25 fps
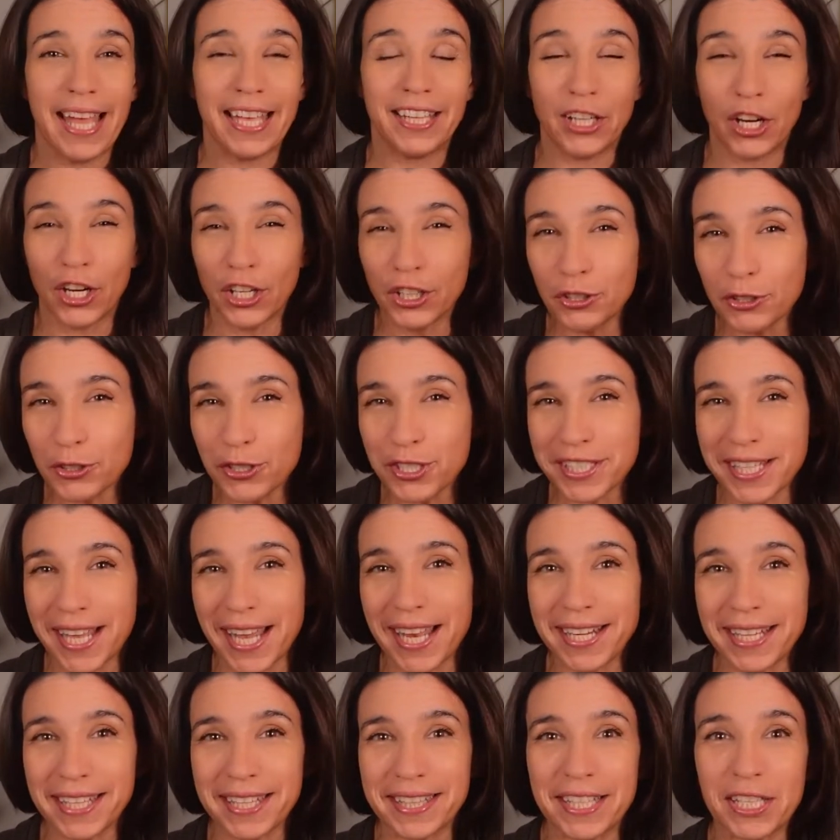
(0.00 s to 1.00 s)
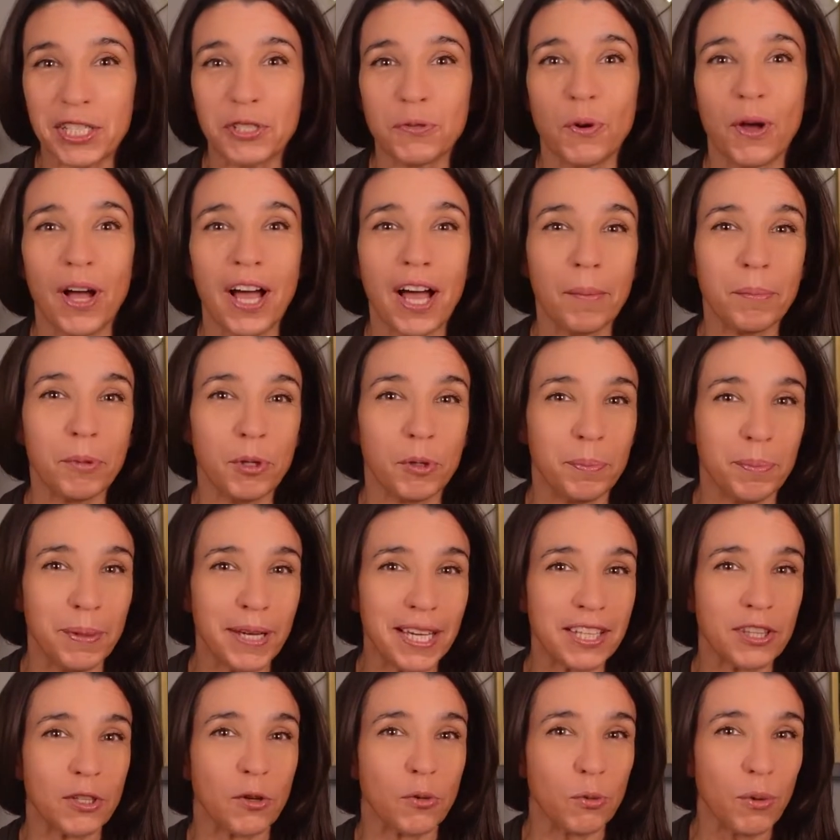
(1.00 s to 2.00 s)
And understanding this will help you
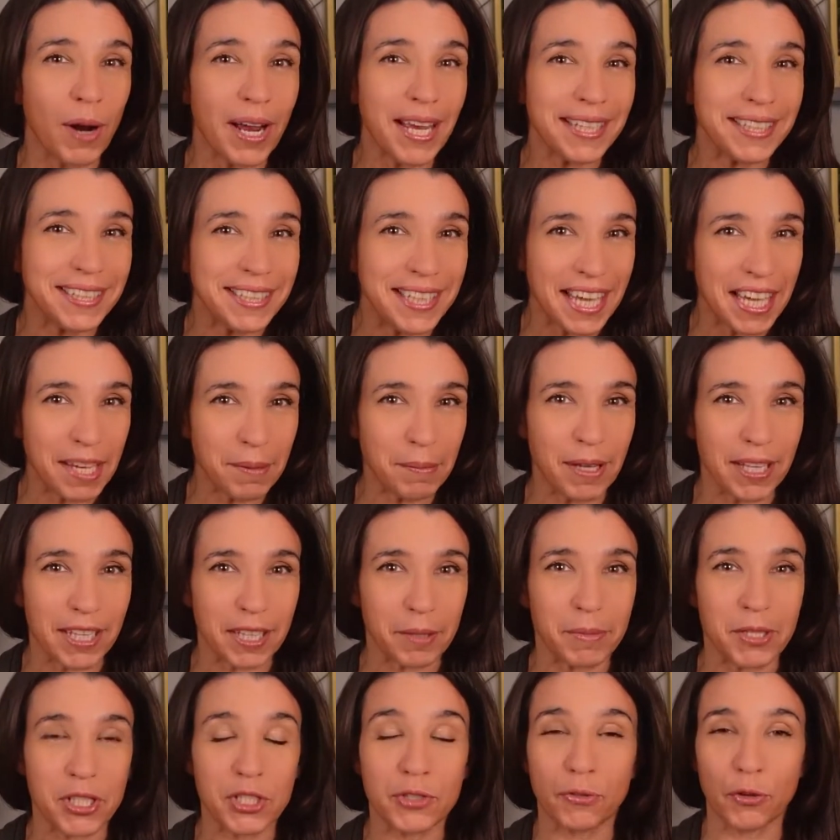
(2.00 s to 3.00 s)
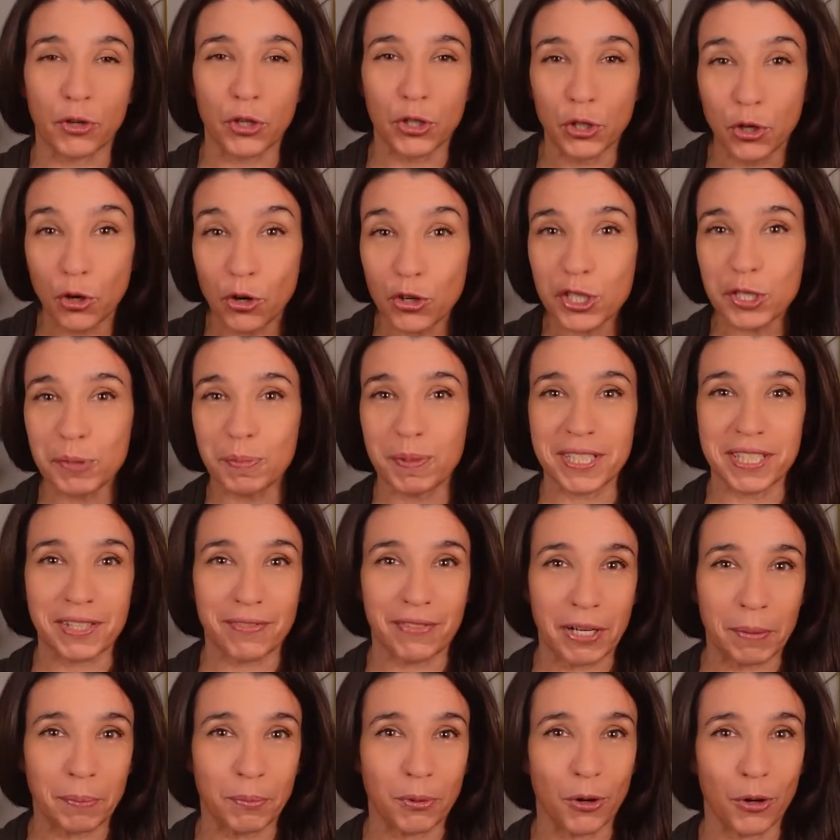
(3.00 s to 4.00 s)
pick the right game elements for your
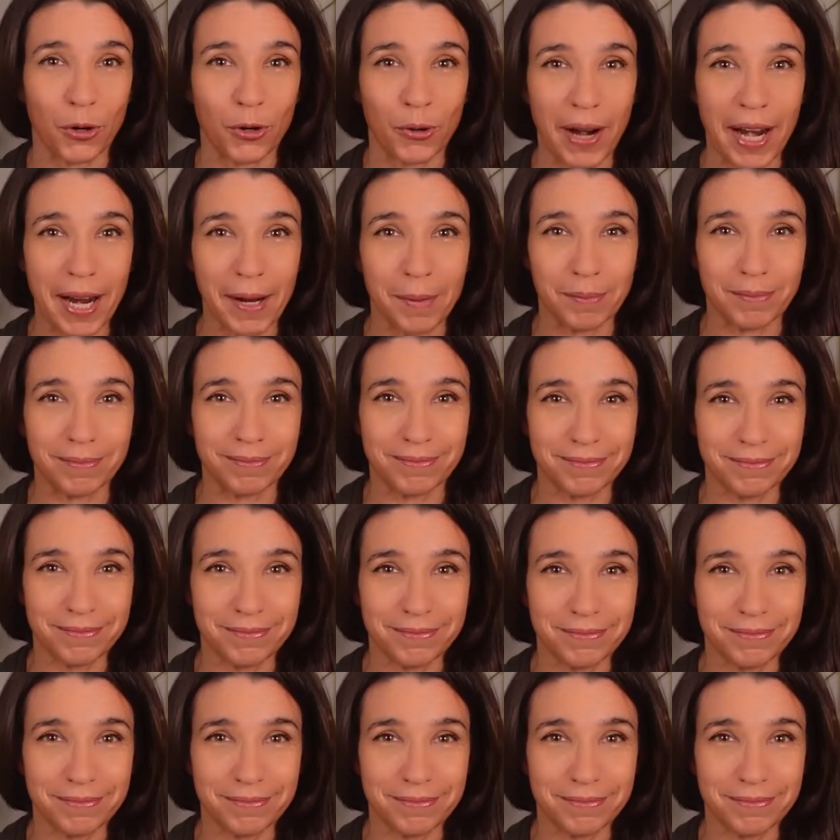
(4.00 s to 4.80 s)
specific program.